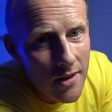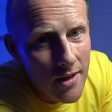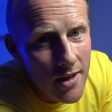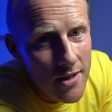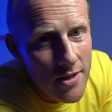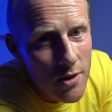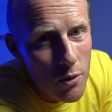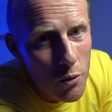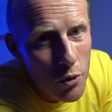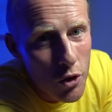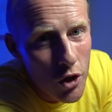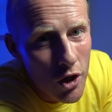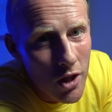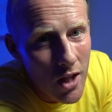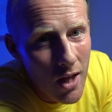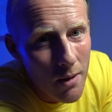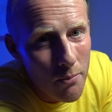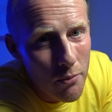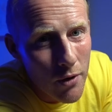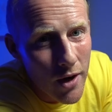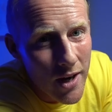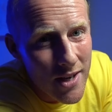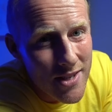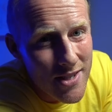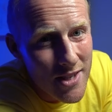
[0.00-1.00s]
a social
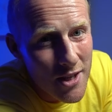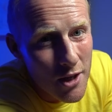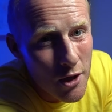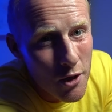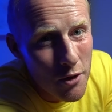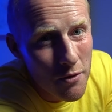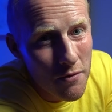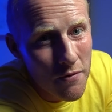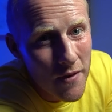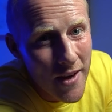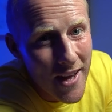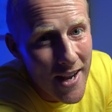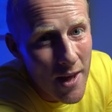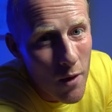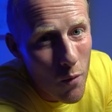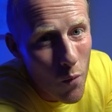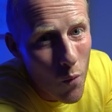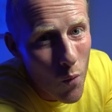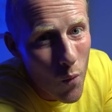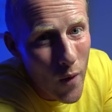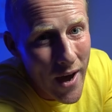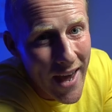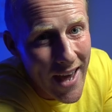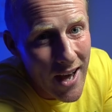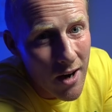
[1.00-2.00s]
uprising could very
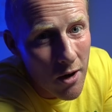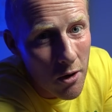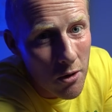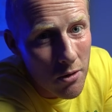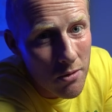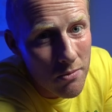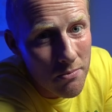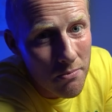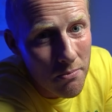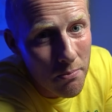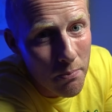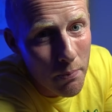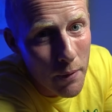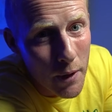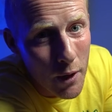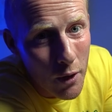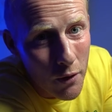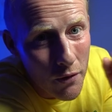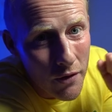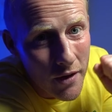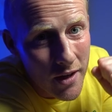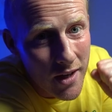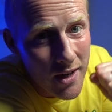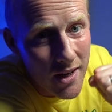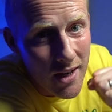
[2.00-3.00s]
well be
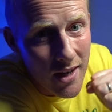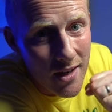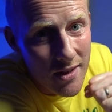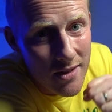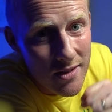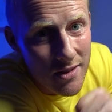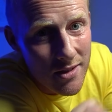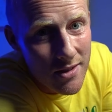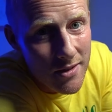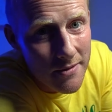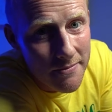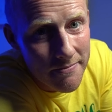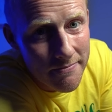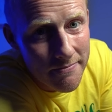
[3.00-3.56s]
on the cards.